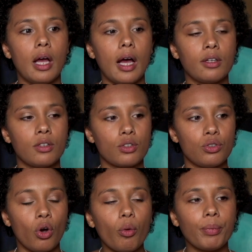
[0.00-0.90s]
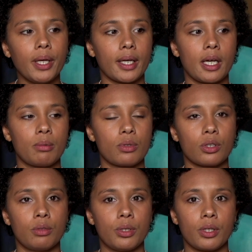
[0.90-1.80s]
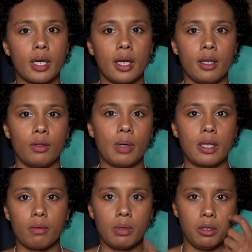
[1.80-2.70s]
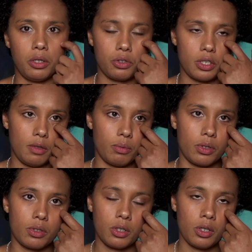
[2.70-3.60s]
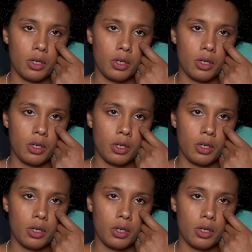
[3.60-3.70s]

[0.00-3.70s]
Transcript: and not being able to communicate in the way that we usually would.